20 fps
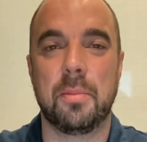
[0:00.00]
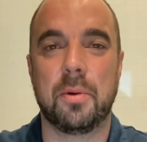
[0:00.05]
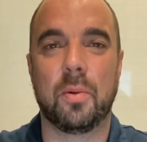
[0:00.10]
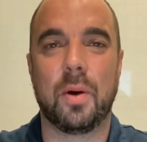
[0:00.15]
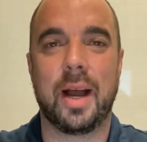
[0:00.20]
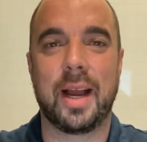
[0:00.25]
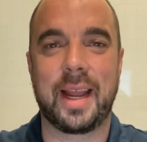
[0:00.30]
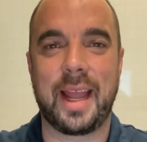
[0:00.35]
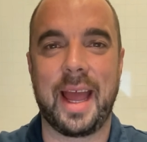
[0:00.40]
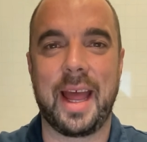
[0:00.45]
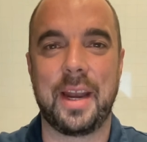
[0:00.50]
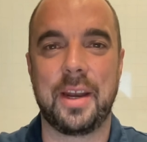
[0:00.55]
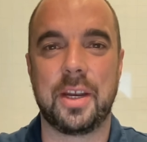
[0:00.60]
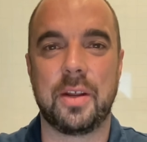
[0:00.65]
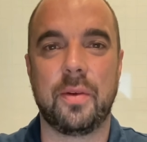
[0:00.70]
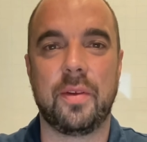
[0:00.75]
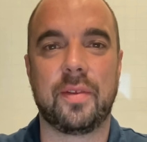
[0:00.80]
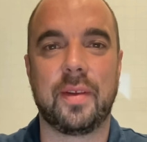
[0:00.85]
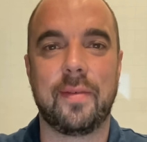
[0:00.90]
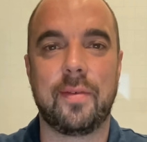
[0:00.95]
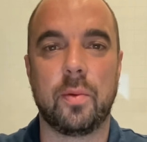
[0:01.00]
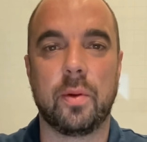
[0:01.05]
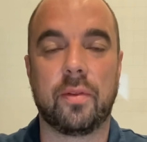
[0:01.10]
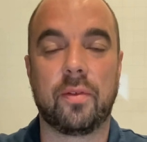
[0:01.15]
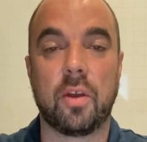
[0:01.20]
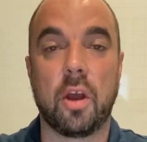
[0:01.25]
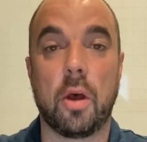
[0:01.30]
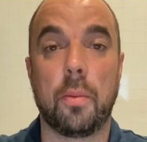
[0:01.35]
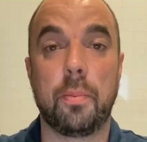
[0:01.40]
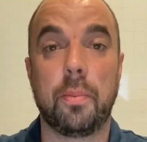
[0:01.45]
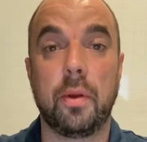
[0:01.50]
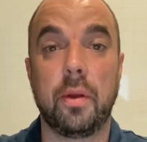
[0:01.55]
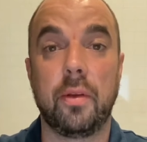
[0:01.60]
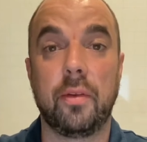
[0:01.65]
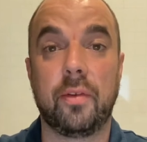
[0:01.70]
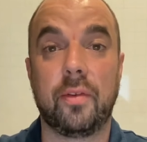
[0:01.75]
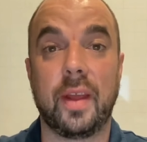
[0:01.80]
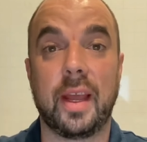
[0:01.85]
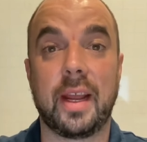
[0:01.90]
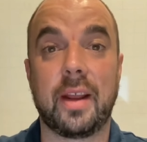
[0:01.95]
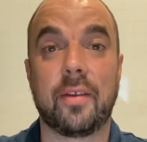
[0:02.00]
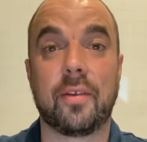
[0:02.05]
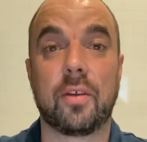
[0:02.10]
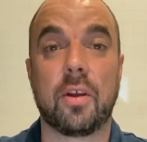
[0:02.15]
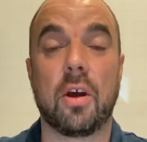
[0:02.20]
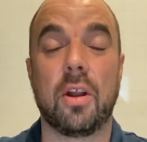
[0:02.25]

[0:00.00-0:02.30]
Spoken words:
but what I can do is give you a top 6